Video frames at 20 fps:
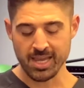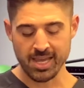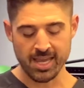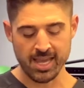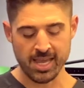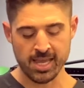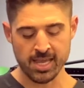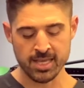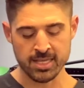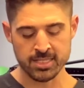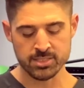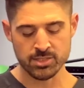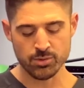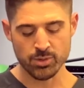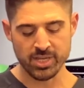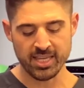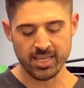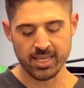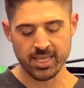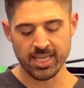and
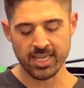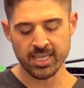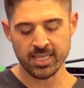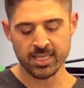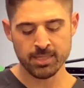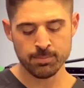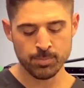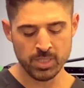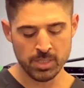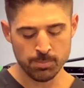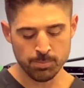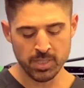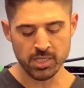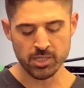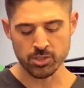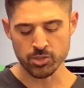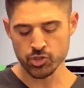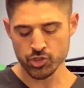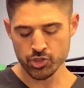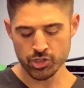it can be
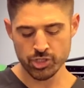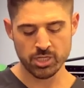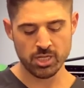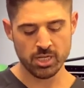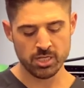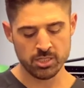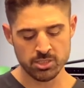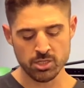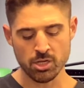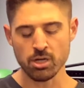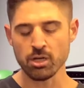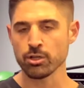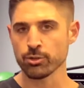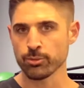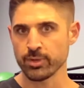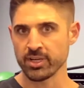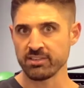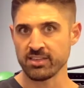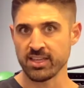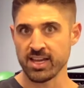pinched and
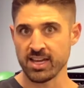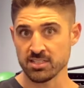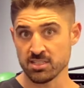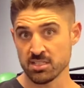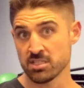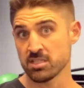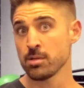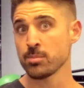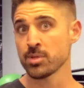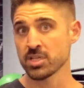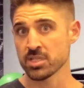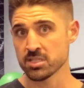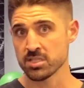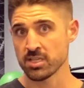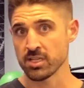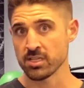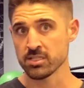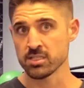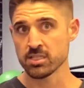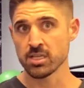tolerate that to some
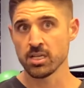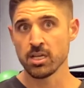extent.